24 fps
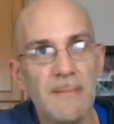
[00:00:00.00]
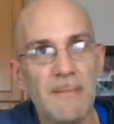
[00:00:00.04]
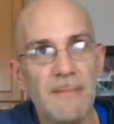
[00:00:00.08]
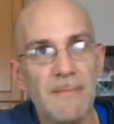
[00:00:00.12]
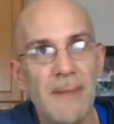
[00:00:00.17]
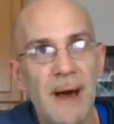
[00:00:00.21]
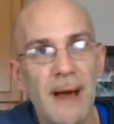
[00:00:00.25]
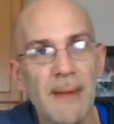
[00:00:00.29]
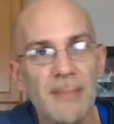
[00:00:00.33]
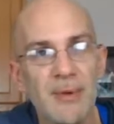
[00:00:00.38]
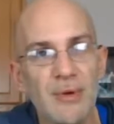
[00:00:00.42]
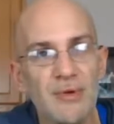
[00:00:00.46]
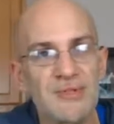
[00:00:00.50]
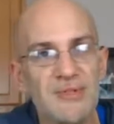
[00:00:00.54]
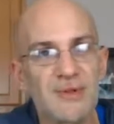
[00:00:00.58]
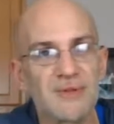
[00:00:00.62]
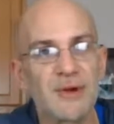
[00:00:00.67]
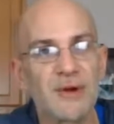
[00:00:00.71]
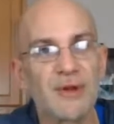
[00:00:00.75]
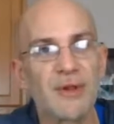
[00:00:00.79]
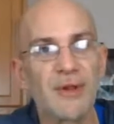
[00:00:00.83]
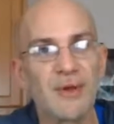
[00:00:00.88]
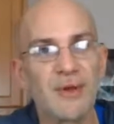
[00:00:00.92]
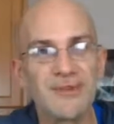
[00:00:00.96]
my booths
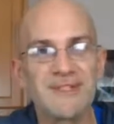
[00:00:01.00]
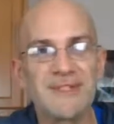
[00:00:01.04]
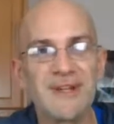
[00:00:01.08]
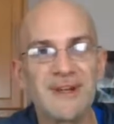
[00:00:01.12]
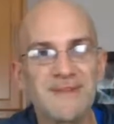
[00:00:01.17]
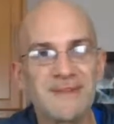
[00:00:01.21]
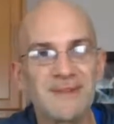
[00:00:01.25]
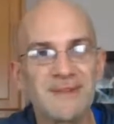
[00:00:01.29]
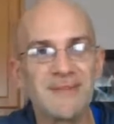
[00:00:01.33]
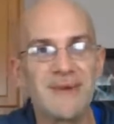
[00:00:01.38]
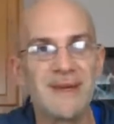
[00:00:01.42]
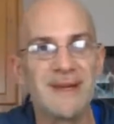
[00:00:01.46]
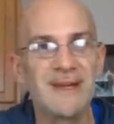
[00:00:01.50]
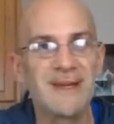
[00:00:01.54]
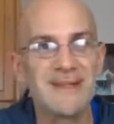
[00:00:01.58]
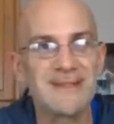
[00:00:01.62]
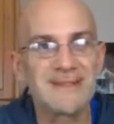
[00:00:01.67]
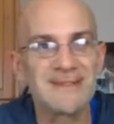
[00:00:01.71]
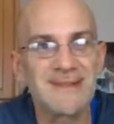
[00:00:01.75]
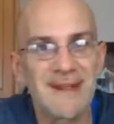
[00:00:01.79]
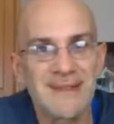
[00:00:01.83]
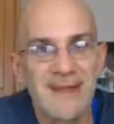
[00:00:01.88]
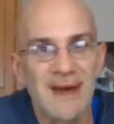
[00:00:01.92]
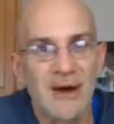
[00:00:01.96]
are close enough to me.
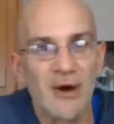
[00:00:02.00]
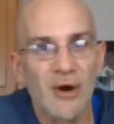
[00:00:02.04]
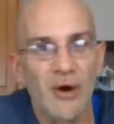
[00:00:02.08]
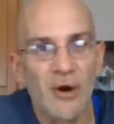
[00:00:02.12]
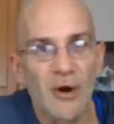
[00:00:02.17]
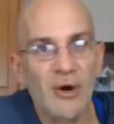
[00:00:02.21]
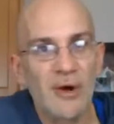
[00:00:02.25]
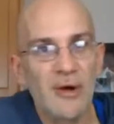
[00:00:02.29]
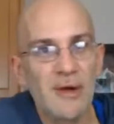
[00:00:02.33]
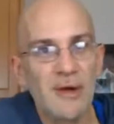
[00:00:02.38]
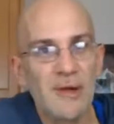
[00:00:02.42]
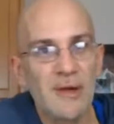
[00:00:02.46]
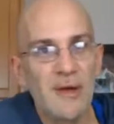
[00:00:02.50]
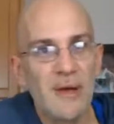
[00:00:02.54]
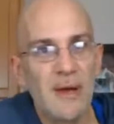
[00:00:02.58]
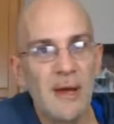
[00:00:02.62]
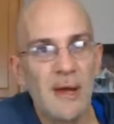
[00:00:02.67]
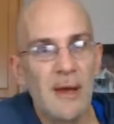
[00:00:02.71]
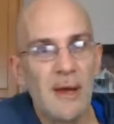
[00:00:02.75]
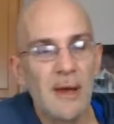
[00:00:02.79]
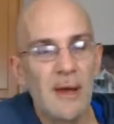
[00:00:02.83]
It's not that hard